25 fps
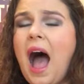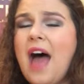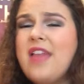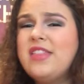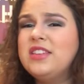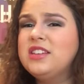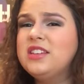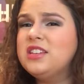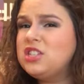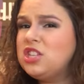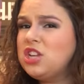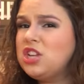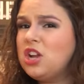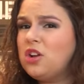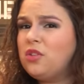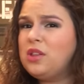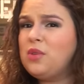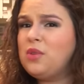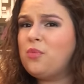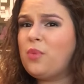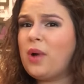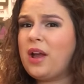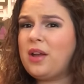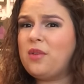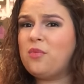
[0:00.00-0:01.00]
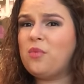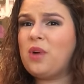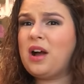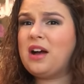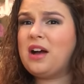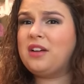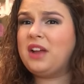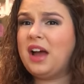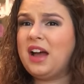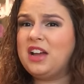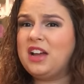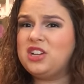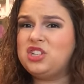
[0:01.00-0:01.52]
This is the only Wet n
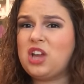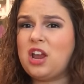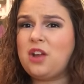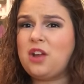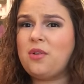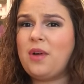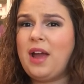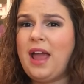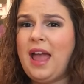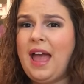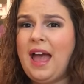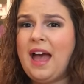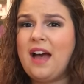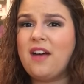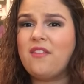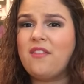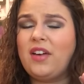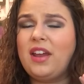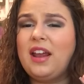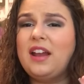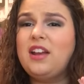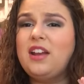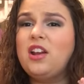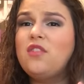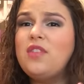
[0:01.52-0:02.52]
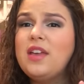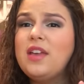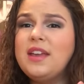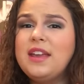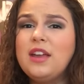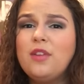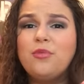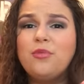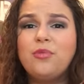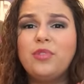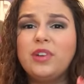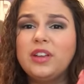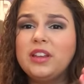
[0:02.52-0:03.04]
Wild eyeshadow I have, and I know they
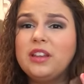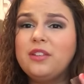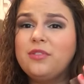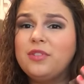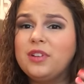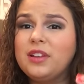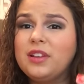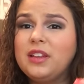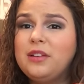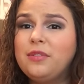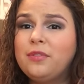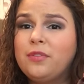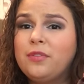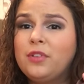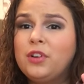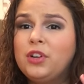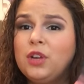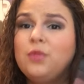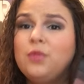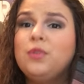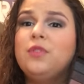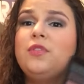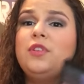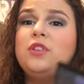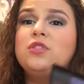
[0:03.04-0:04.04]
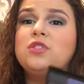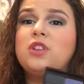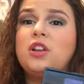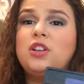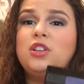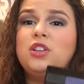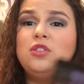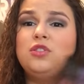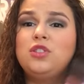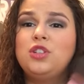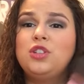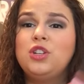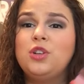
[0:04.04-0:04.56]
get really, really good reviews on
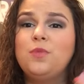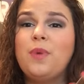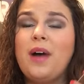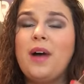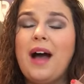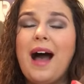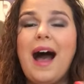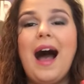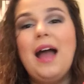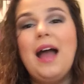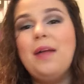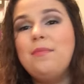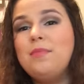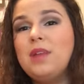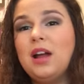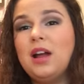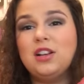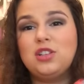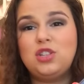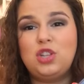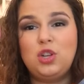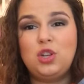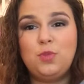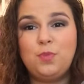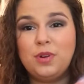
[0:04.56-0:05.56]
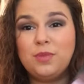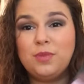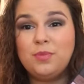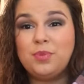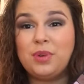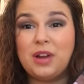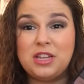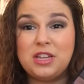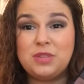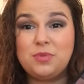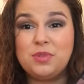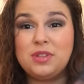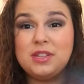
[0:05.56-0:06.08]
YouTube. I'm not super
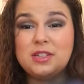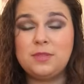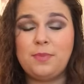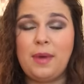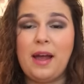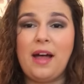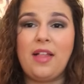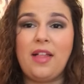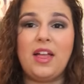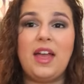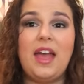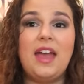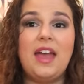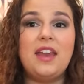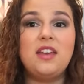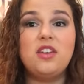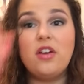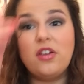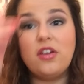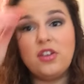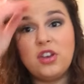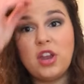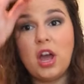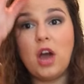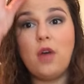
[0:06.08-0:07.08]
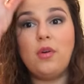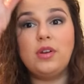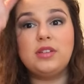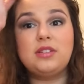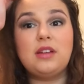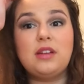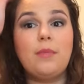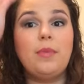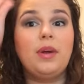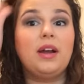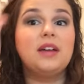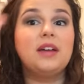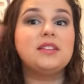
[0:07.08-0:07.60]
impressed with this palette, and no, it's
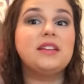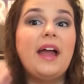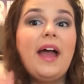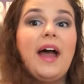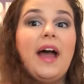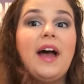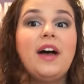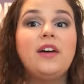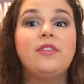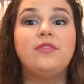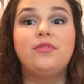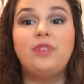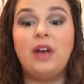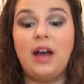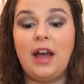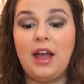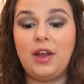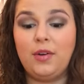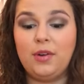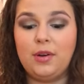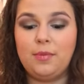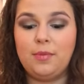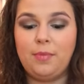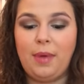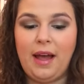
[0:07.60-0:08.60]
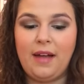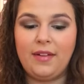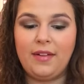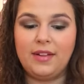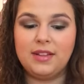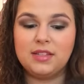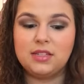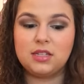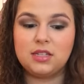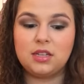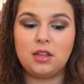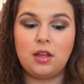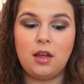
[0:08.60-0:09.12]
not because I have higher-end
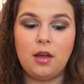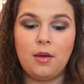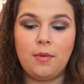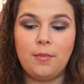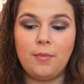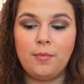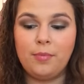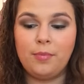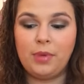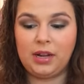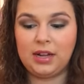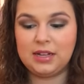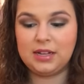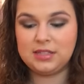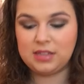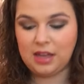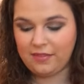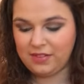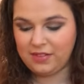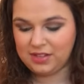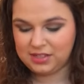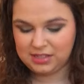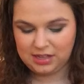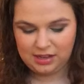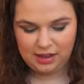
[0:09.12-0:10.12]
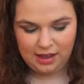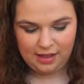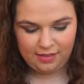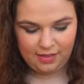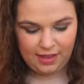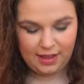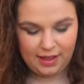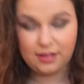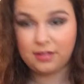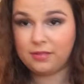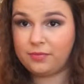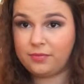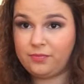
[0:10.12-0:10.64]
palettes, because obviously
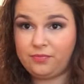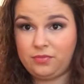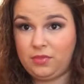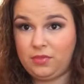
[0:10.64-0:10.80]
I